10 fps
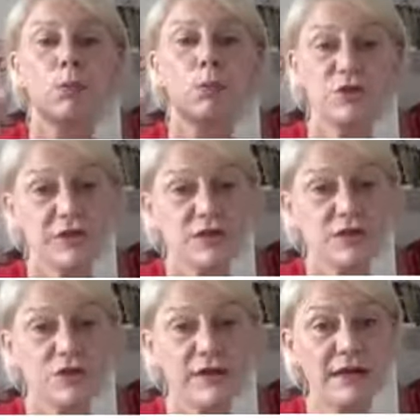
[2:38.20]
what you need
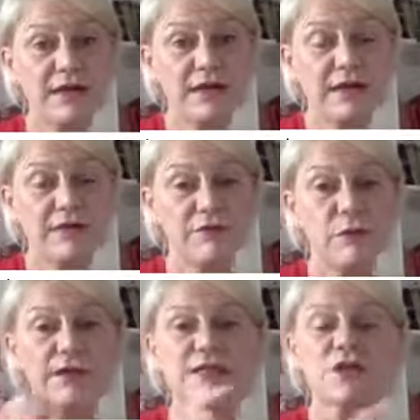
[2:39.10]
to create the life you
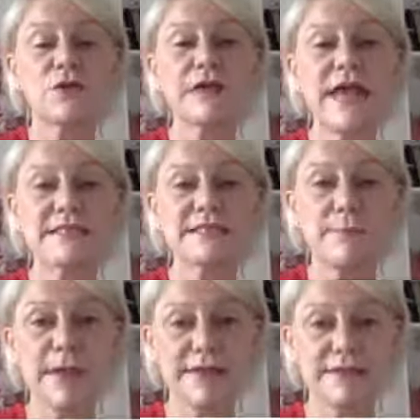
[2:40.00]
want is create
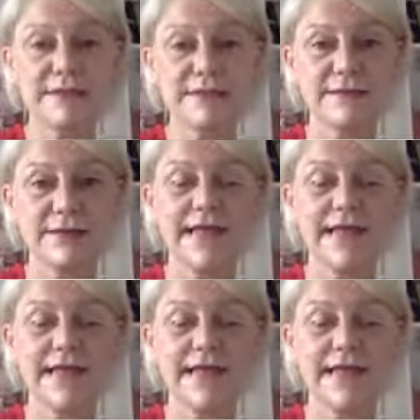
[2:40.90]
space.